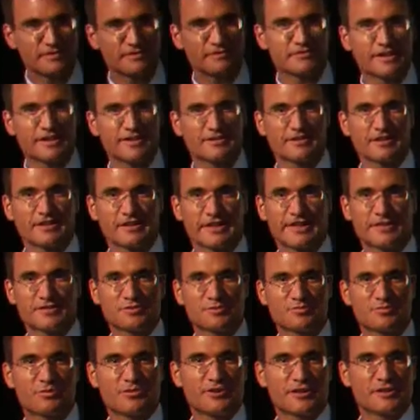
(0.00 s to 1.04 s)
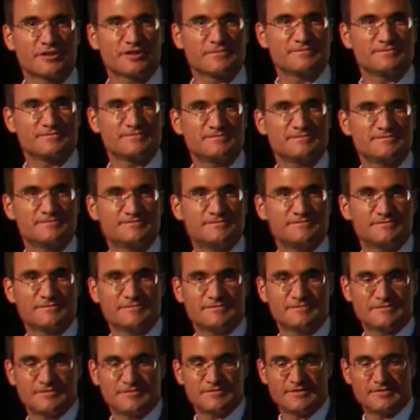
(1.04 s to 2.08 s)
that the laser pointer,
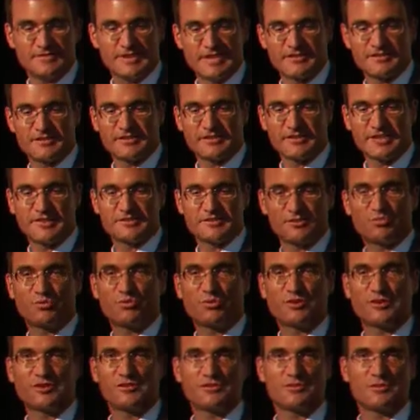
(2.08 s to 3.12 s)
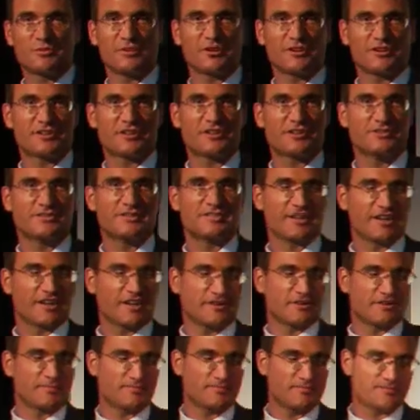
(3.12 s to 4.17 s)
that's the laser pointer of the barcode
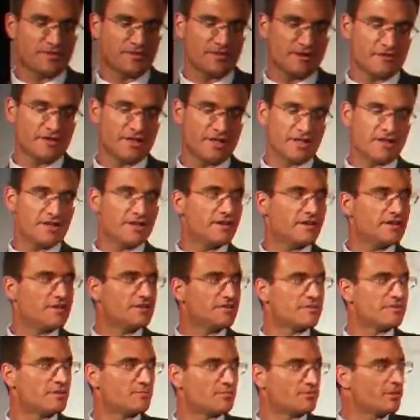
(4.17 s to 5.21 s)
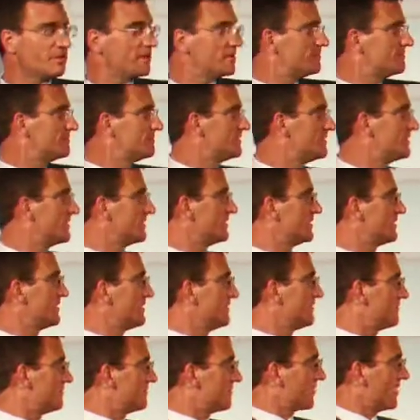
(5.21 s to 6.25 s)
scanner. So you simply,
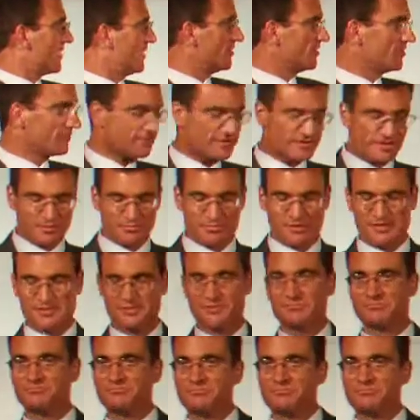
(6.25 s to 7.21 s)
I don't see on the picture,